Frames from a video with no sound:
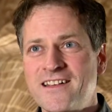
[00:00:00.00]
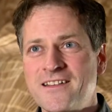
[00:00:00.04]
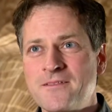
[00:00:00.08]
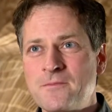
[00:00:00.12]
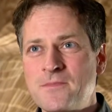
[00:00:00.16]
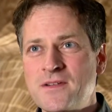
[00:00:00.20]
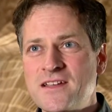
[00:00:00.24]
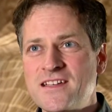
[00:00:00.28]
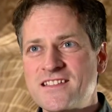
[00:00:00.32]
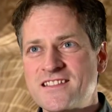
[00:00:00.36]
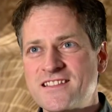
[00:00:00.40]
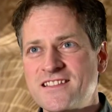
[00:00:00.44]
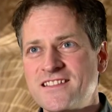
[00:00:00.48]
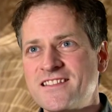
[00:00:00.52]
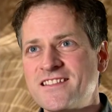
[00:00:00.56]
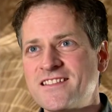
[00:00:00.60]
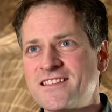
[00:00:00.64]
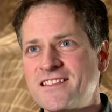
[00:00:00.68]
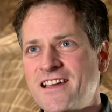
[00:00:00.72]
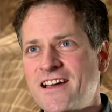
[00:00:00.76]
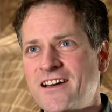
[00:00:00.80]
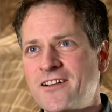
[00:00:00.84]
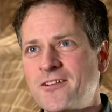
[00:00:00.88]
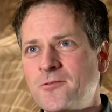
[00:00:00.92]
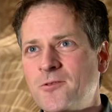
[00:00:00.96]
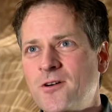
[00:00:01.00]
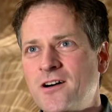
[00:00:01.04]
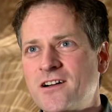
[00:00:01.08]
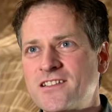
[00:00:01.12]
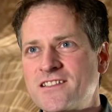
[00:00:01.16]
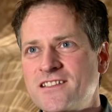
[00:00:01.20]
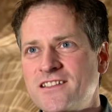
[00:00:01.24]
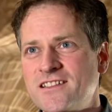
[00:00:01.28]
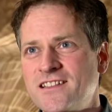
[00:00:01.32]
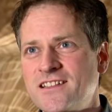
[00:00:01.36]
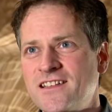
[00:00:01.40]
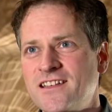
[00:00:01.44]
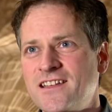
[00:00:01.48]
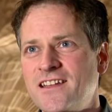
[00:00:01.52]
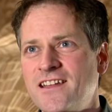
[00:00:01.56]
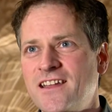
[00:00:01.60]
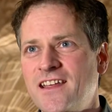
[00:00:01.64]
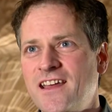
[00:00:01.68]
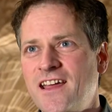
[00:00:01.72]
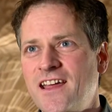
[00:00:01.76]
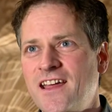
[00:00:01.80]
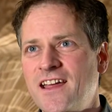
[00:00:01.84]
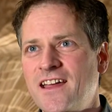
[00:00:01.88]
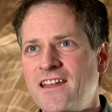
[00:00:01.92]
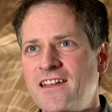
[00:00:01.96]
I'm based in Seattle, Washington,
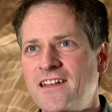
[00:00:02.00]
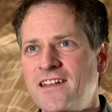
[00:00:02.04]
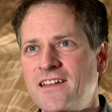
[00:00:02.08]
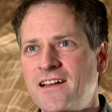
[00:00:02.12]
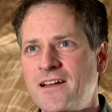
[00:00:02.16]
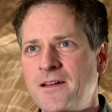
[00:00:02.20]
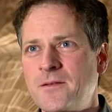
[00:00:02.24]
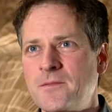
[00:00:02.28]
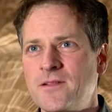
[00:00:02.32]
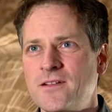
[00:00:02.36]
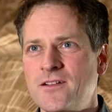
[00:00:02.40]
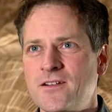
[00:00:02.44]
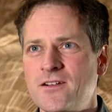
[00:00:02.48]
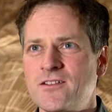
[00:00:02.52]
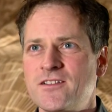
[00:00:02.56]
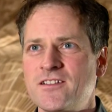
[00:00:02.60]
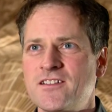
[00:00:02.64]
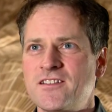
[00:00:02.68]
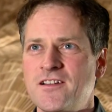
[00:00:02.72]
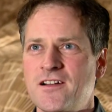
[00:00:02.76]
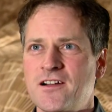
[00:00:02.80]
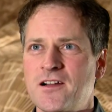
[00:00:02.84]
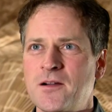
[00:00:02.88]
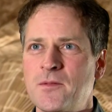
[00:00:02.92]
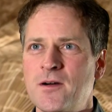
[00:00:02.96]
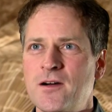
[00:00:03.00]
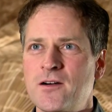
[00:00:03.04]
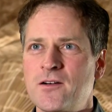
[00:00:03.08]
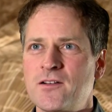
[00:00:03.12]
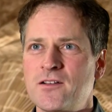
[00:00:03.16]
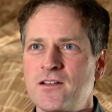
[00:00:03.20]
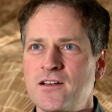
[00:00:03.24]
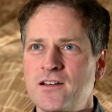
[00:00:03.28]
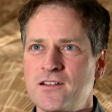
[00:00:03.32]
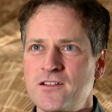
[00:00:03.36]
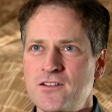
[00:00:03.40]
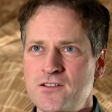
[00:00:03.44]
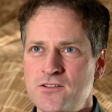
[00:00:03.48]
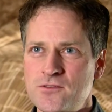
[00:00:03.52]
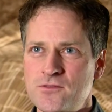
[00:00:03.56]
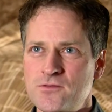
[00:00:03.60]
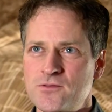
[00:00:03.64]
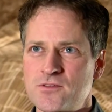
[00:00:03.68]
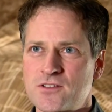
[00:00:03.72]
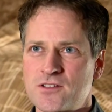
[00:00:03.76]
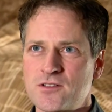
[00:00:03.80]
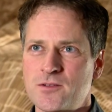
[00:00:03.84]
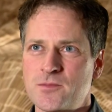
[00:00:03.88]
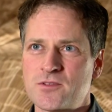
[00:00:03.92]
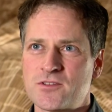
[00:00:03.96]
and I'm here to talk about a new
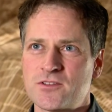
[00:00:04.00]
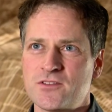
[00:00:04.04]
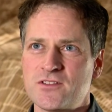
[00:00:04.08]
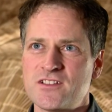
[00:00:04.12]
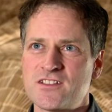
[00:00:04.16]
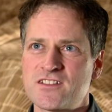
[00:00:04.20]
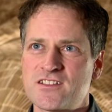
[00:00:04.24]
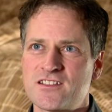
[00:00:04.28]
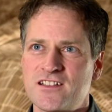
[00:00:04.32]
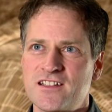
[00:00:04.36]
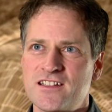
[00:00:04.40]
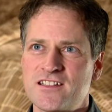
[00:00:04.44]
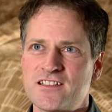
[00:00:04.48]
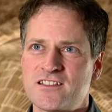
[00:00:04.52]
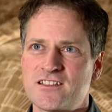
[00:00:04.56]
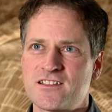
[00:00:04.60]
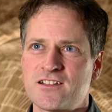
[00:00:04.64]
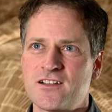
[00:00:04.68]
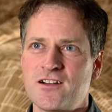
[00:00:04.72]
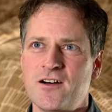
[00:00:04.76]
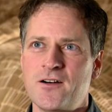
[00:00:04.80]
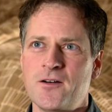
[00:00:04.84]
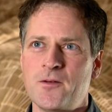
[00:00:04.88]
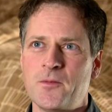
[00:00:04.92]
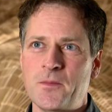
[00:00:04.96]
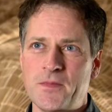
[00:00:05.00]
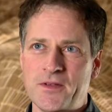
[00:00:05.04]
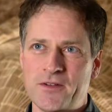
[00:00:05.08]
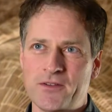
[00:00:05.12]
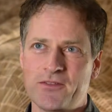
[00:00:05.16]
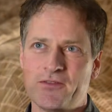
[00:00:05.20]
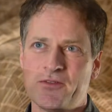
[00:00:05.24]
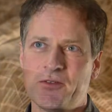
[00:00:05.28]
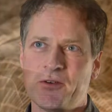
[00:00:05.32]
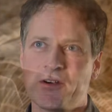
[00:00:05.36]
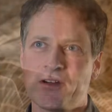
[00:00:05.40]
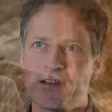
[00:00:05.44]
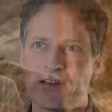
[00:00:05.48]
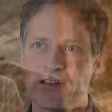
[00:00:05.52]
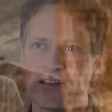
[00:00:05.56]
sculptural installation called Middle Fork.